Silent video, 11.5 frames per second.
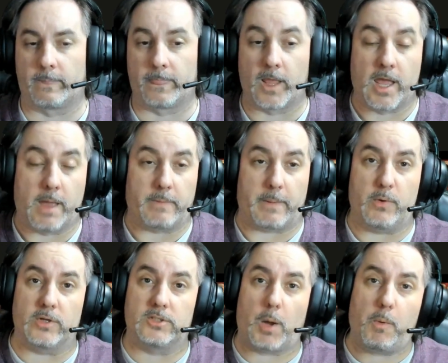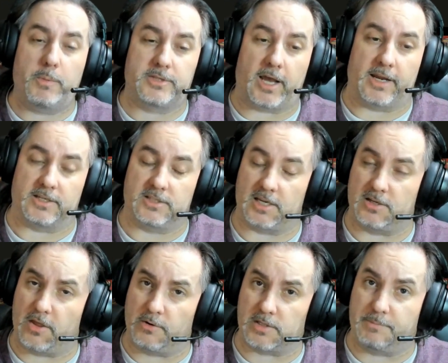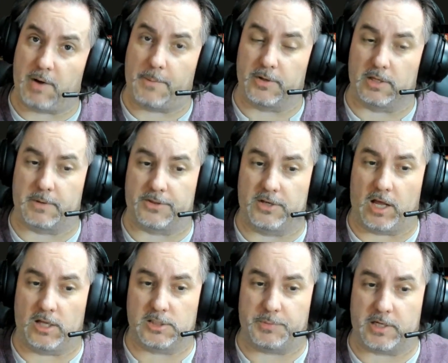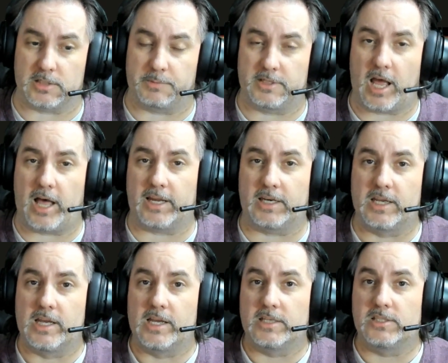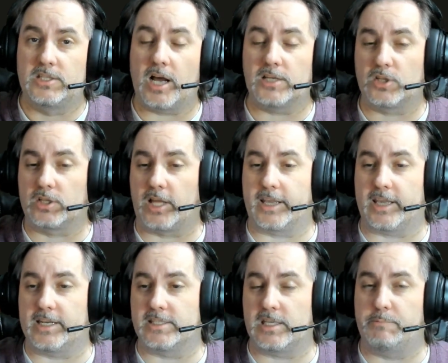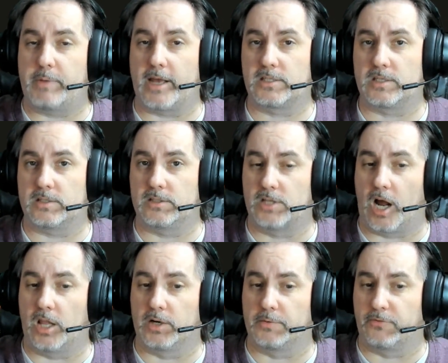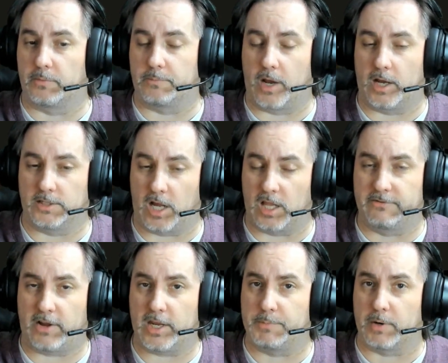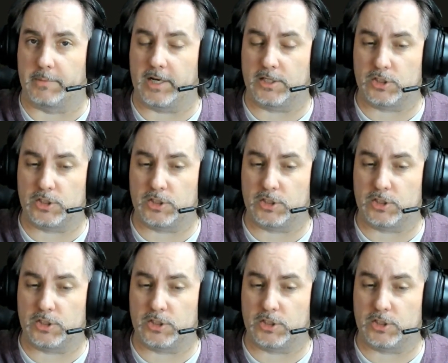Maybe you went double battalion, because I know that was a popular methodology, because the battalion does look like it is the best dollar value per miniature.